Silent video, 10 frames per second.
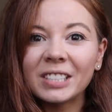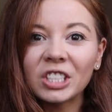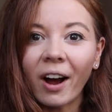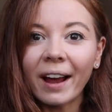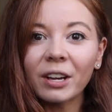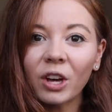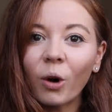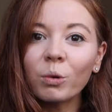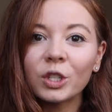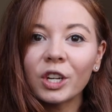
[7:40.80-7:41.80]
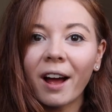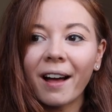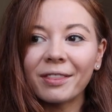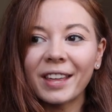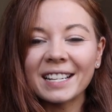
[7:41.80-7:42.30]
diet culture
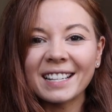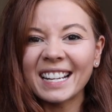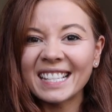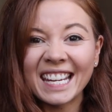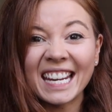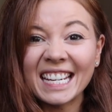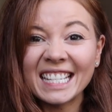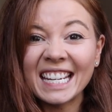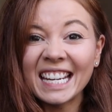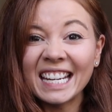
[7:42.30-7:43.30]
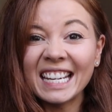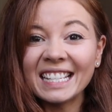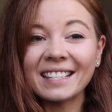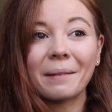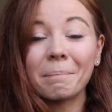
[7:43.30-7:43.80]
and things like skinny
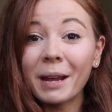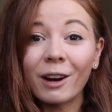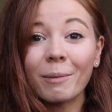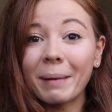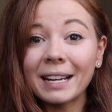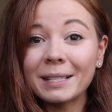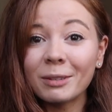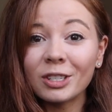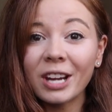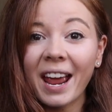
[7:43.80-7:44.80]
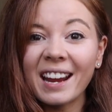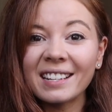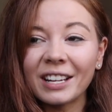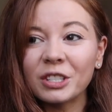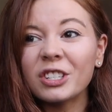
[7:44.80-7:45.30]
teas and meal replacement
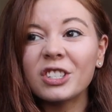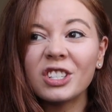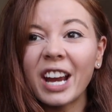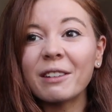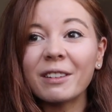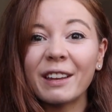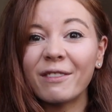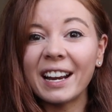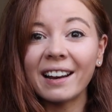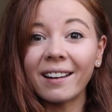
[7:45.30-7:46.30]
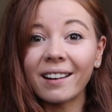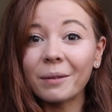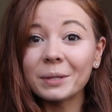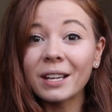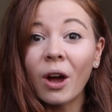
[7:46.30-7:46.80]
shakes, and just generally feeling like I
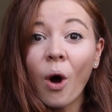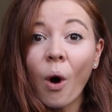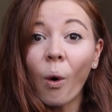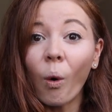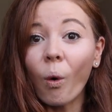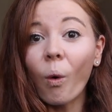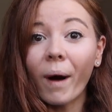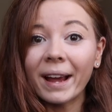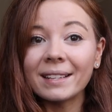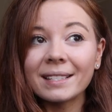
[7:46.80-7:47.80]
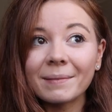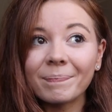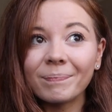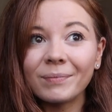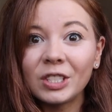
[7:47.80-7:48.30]
was always
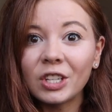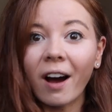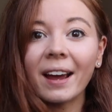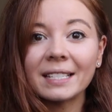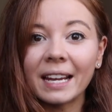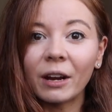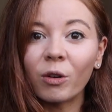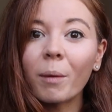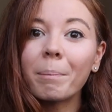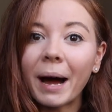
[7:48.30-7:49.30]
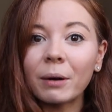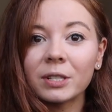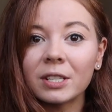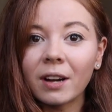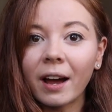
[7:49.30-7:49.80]
dieting or about
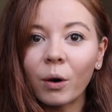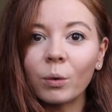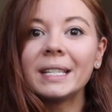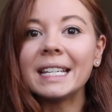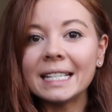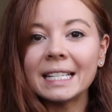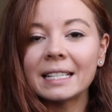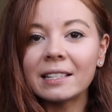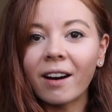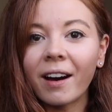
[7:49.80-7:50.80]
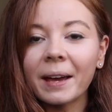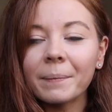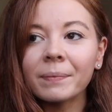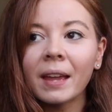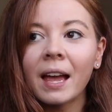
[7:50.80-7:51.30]
to diet or needed to diet,